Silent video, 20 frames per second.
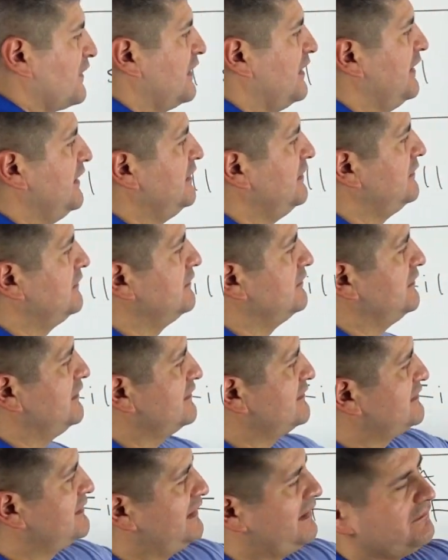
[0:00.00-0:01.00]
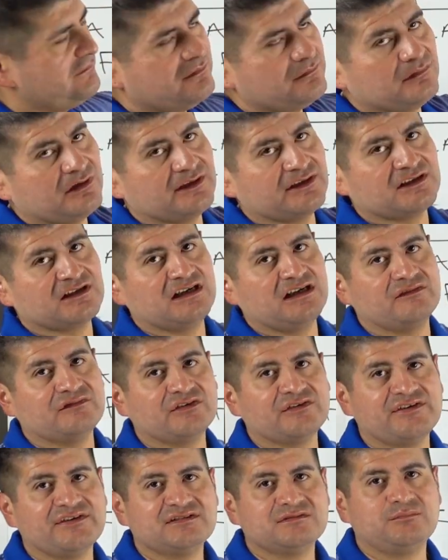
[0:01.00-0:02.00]
okay, let's say we want to
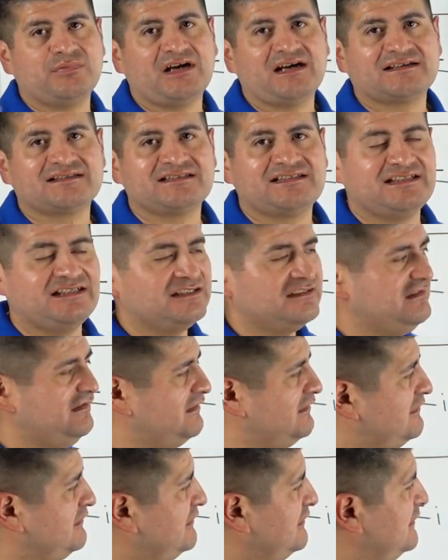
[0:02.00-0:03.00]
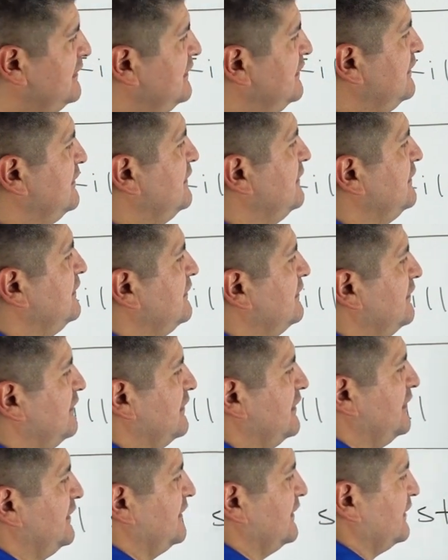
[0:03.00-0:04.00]
cover this box here. All
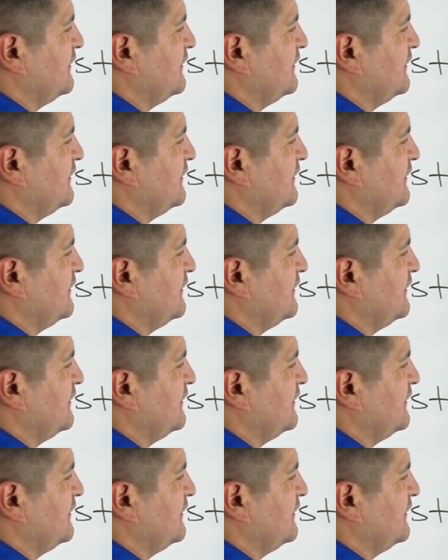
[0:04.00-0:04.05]
right,